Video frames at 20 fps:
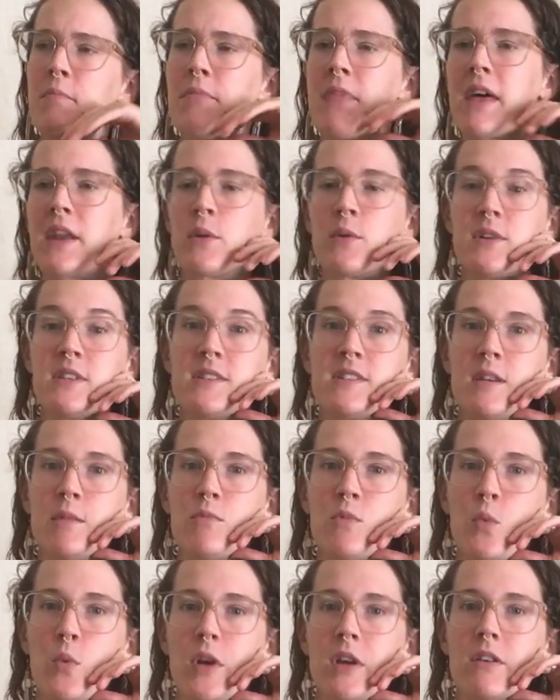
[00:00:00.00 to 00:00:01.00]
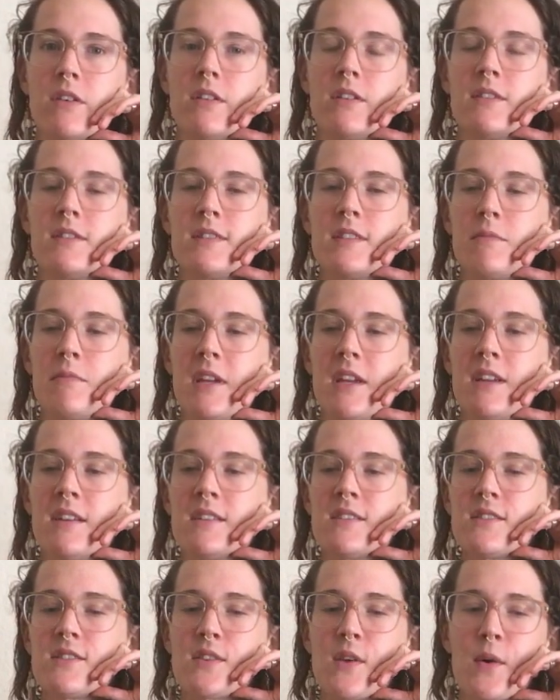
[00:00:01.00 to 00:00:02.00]
That always seemed weird to me.
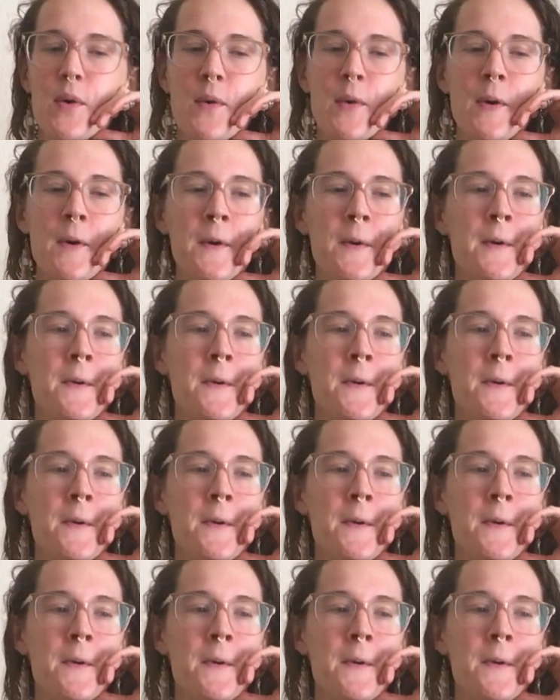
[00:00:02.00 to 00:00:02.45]
So,